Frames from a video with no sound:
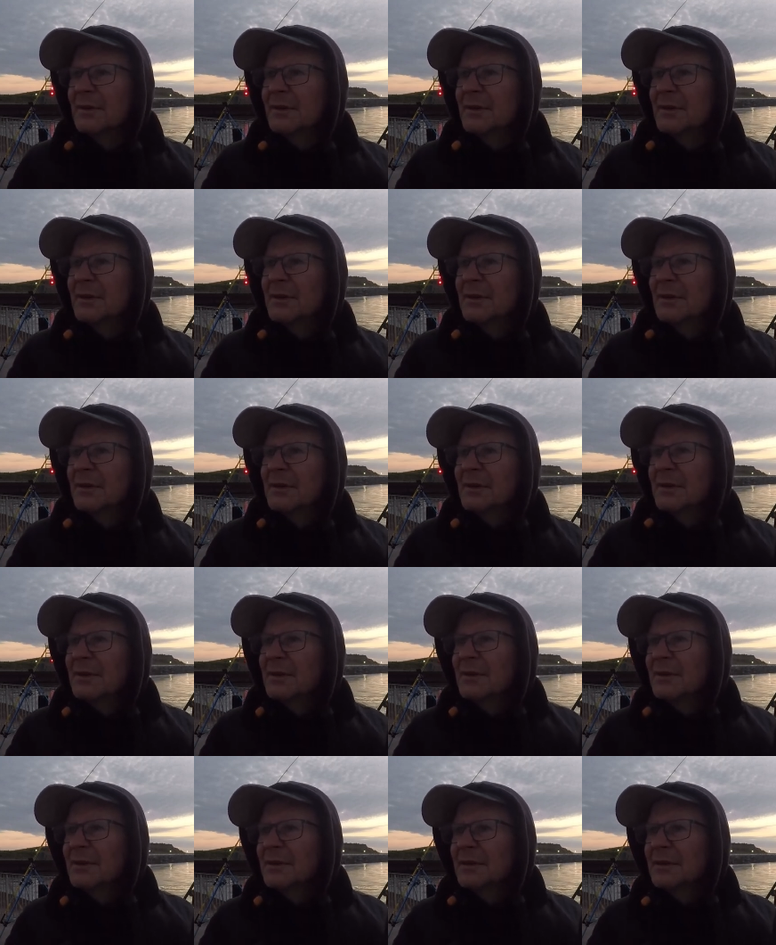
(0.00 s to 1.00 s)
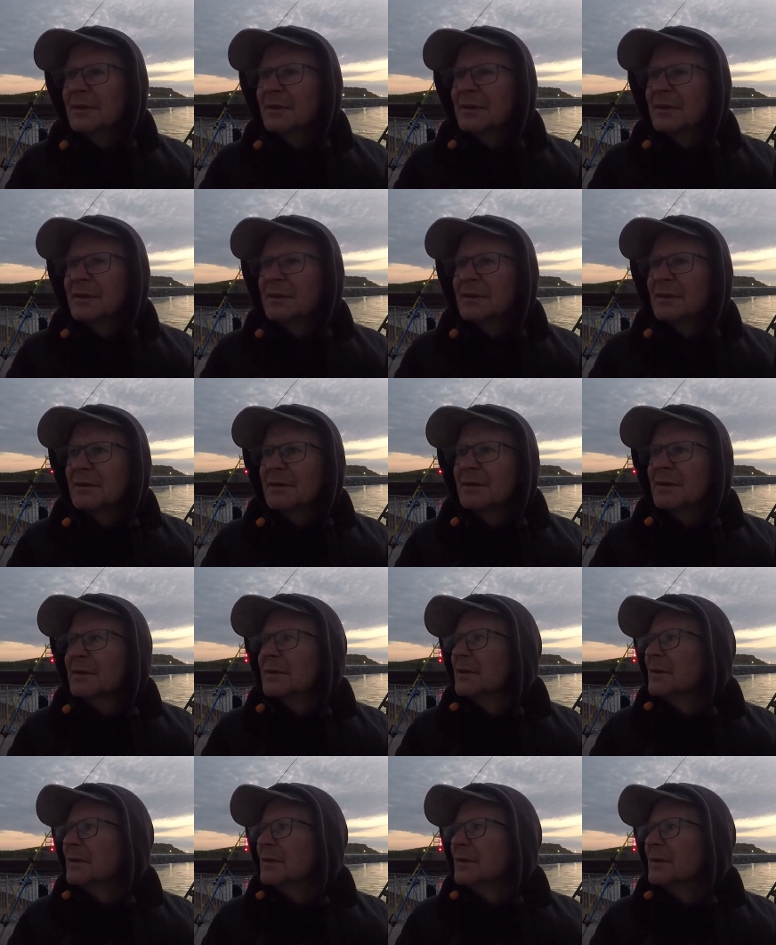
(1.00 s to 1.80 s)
[no speech]